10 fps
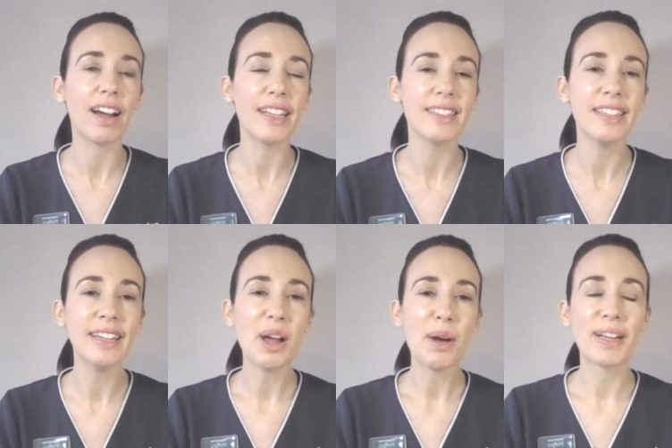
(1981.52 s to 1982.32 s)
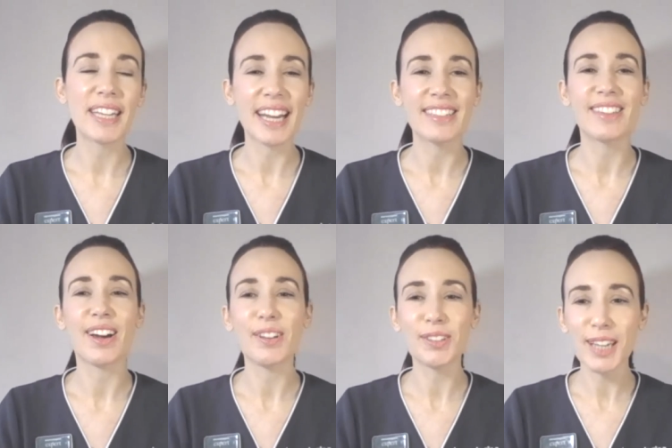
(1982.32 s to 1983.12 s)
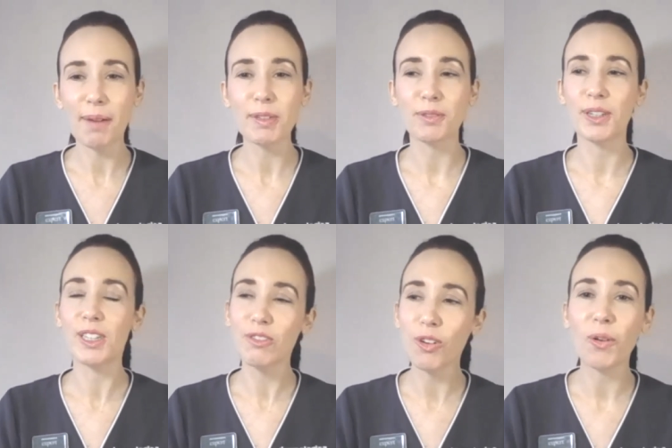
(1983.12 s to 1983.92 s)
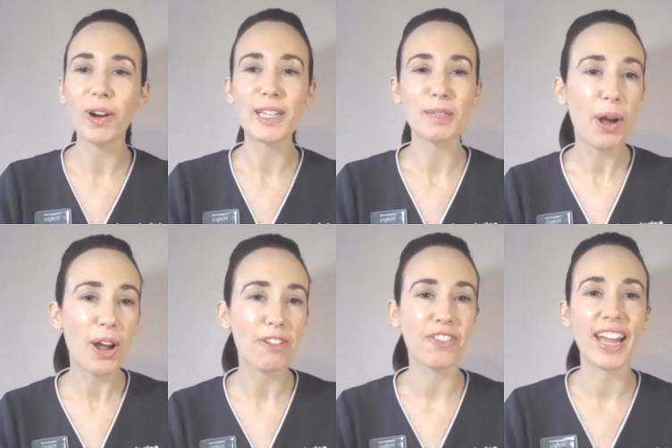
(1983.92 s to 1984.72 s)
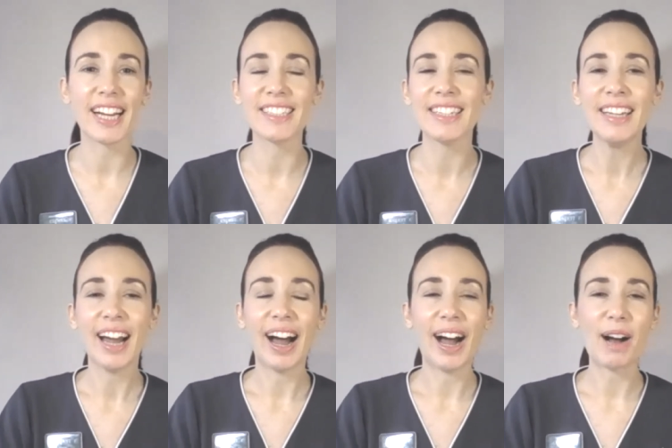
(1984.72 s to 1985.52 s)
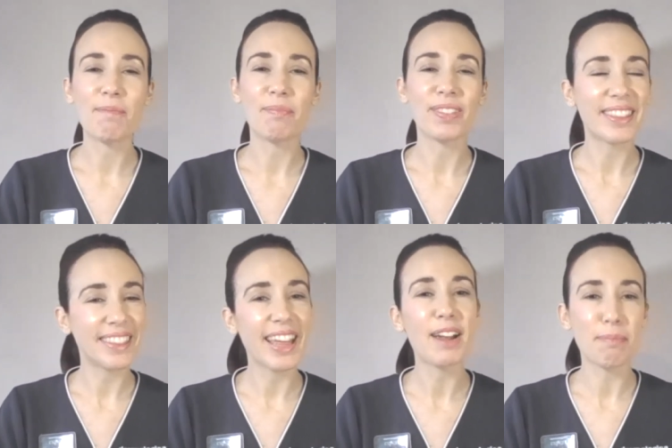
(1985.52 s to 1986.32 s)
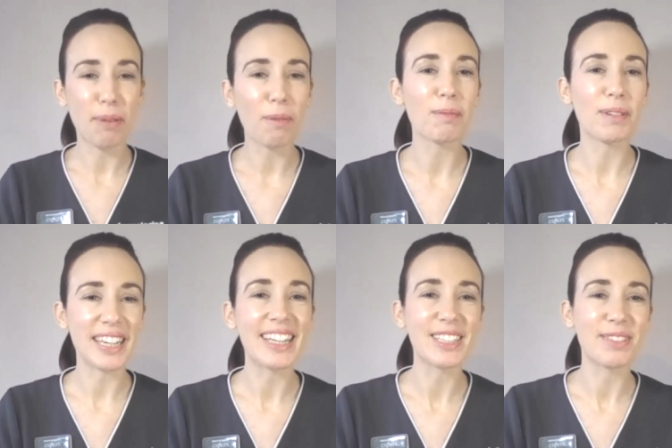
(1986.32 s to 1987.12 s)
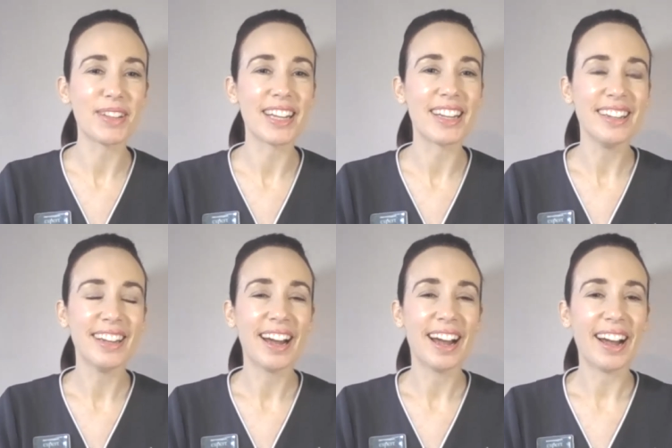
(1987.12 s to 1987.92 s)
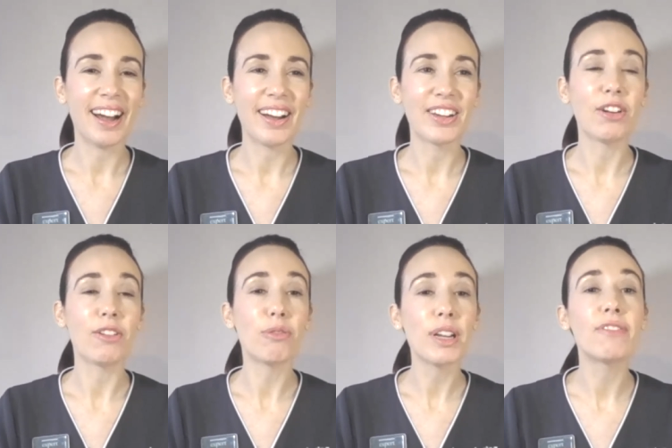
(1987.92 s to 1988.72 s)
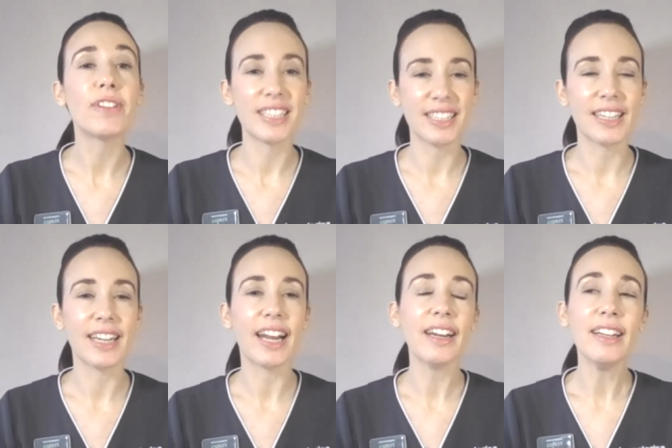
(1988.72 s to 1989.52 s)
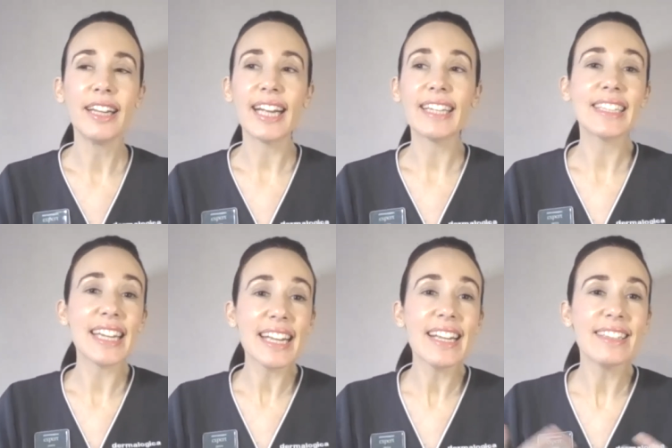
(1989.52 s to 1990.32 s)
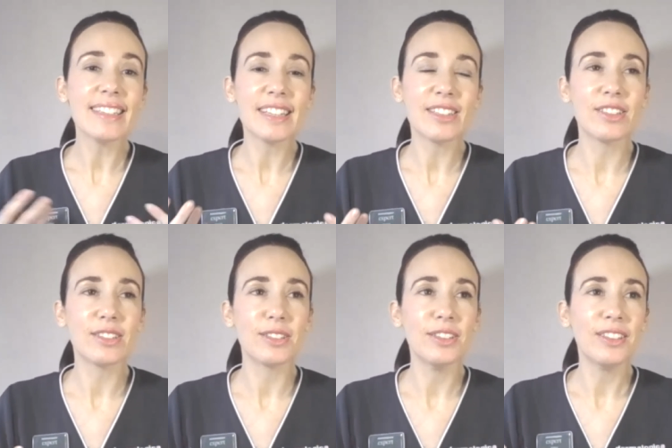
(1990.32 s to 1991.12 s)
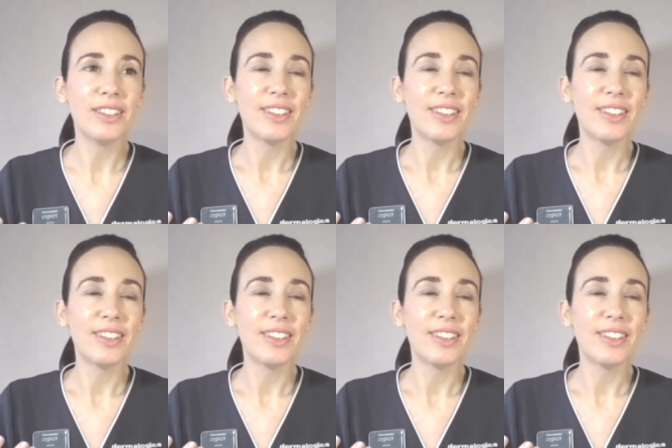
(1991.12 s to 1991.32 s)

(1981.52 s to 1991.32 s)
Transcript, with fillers: light. But yes, those types of words, flawless, perfect, they probably need to be, you know, revisited. And it's easy to